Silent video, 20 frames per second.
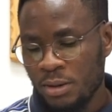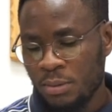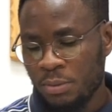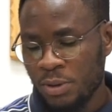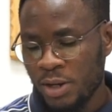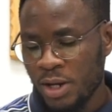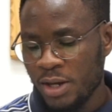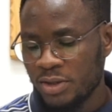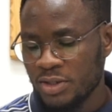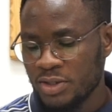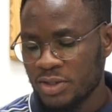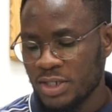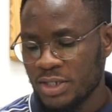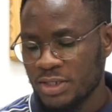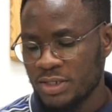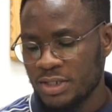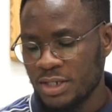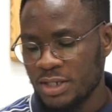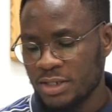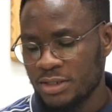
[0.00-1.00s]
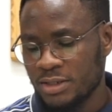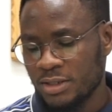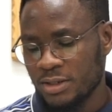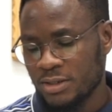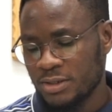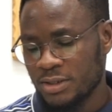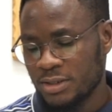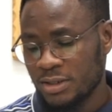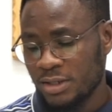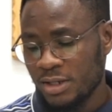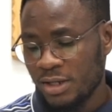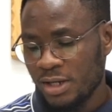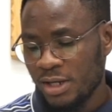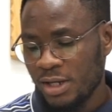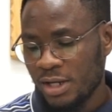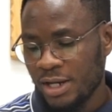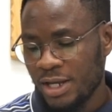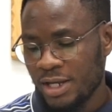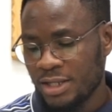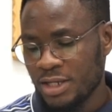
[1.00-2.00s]
Brothers and sisters,
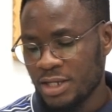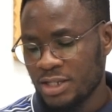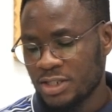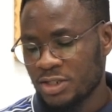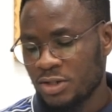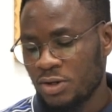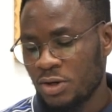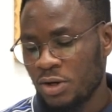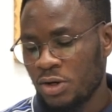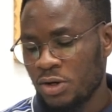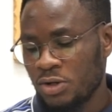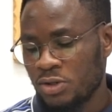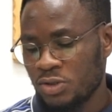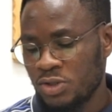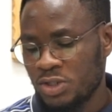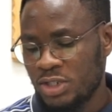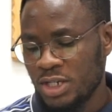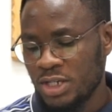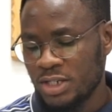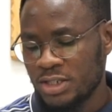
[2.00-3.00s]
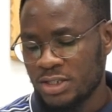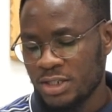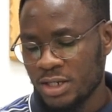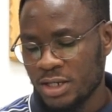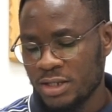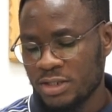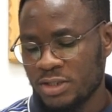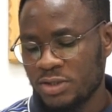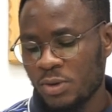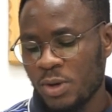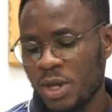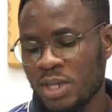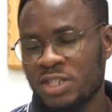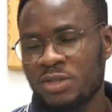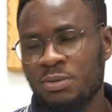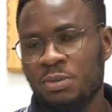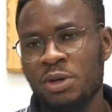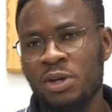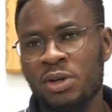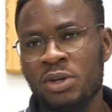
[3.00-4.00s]
let us go to Jesus to
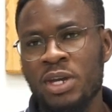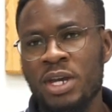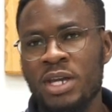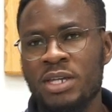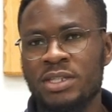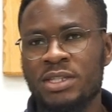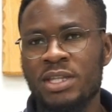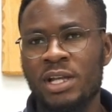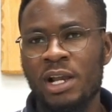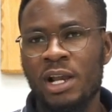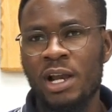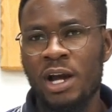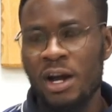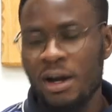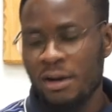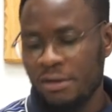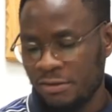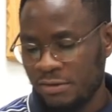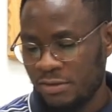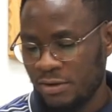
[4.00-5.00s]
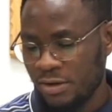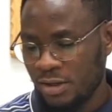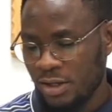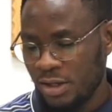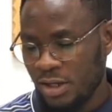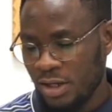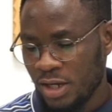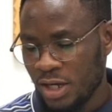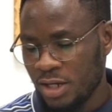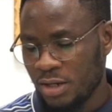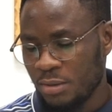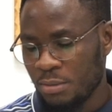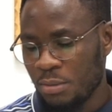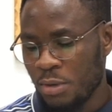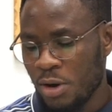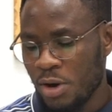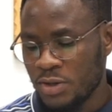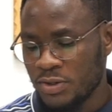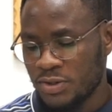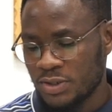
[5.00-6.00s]
experience the love and
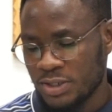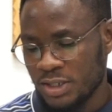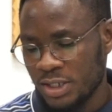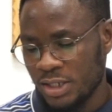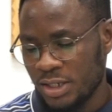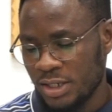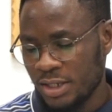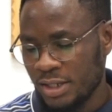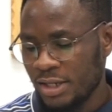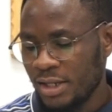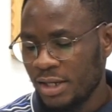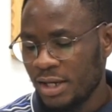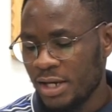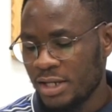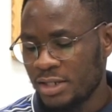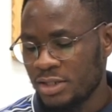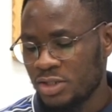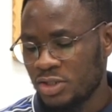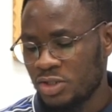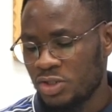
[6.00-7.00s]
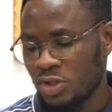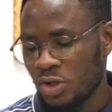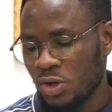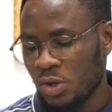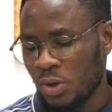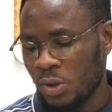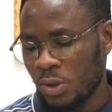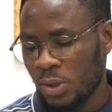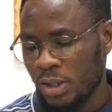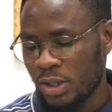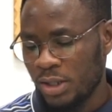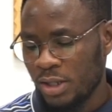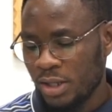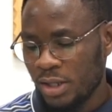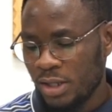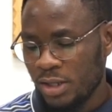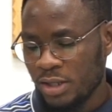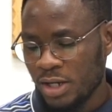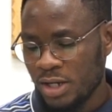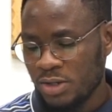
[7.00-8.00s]
mercy and joy
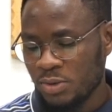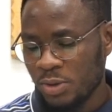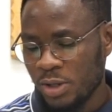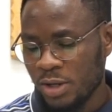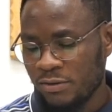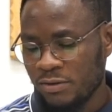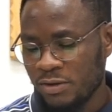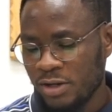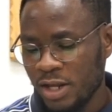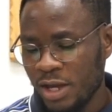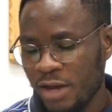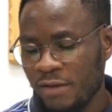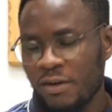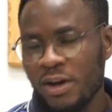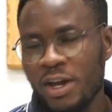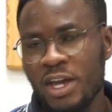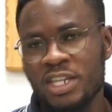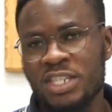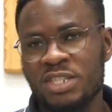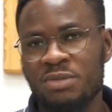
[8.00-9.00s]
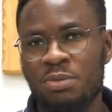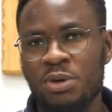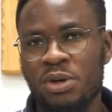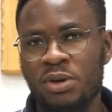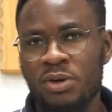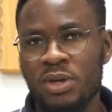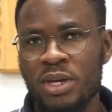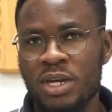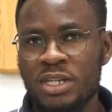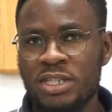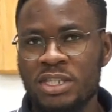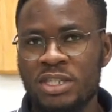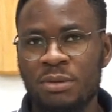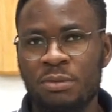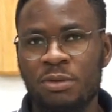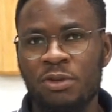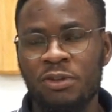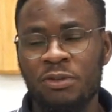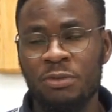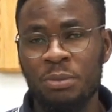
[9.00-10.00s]
that we have never experienced
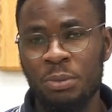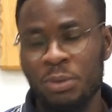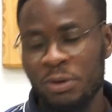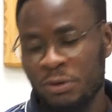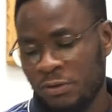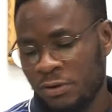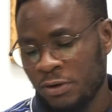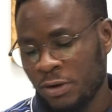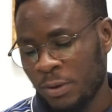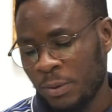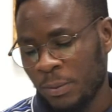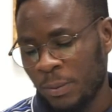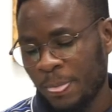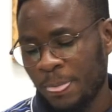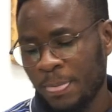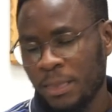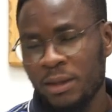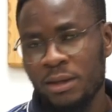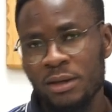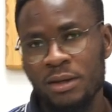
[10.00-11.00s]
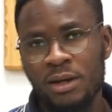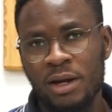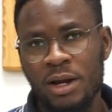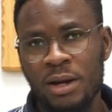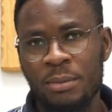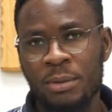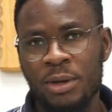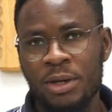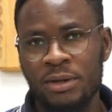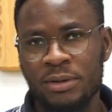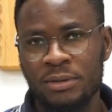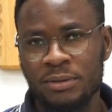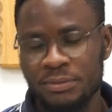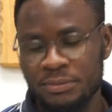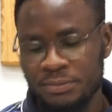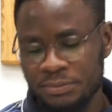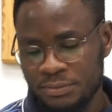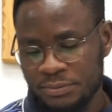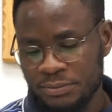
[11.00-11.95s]
before. Amen.